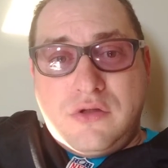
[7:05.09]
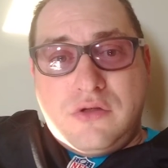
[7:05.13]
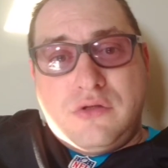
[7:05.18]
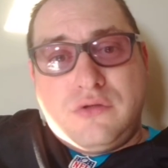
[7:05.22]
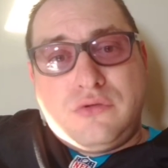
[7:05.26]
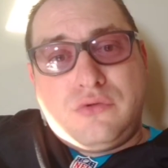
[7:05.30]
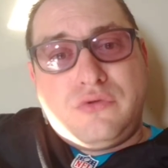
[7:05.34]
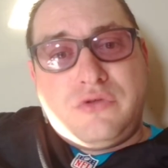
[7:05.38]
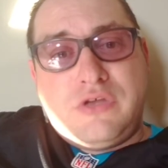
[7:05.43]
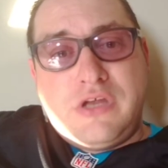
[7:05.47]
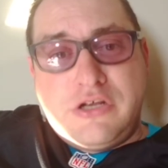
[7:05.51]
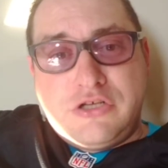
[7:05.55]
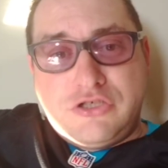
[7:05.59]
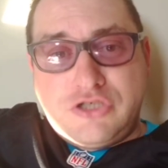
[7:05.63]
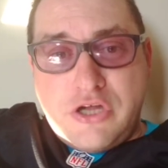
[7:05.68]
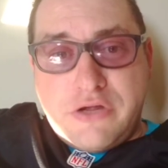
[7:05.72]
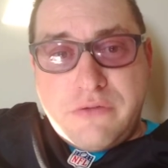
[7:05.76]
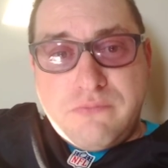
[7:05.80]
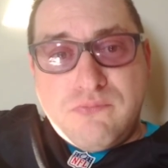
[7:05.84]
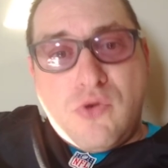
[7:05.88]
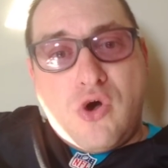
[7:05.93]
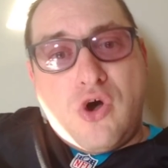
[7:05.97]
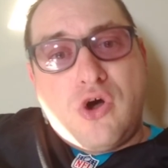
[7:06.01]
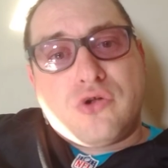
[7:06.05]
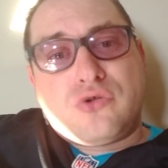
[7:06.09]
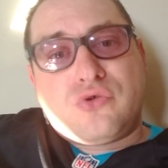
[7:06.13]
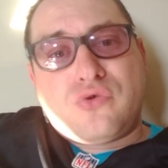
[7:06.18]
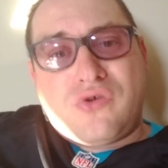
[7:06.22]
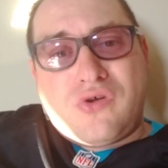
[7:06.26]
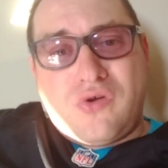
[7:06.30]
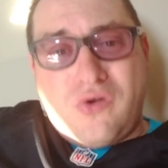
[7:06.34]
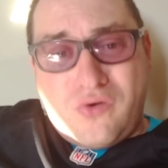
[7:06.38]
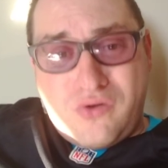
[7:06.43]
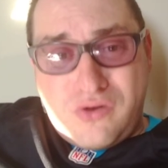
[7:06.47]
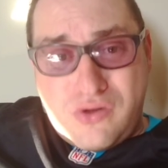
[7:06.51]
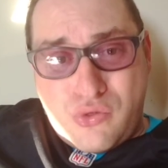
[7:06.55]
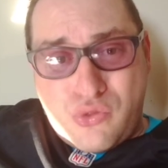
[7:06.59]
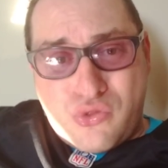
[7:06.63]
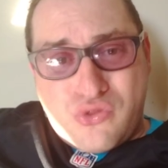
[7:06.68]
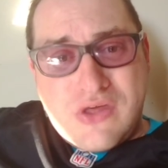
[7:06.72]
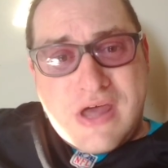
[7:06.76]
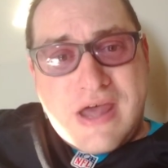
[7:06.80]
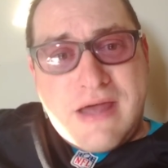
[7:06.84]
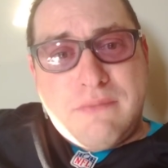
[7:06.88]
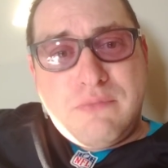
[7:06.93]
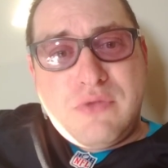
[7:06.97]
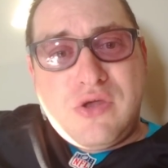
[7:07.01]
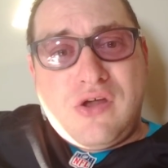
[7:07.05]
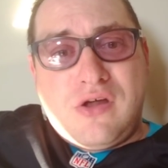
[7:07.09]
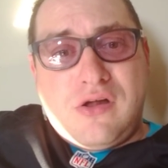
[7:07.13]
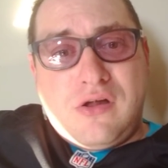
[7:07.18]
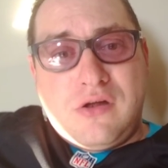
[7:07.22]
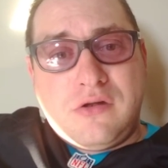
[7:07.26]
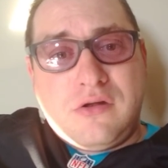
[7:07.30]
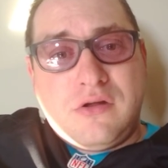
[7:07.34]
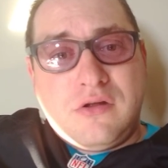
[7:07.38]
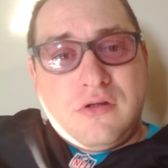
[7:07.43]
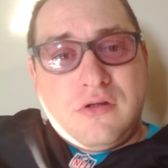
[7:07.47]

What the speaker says: to DJ Moore, to Curtis Samuel,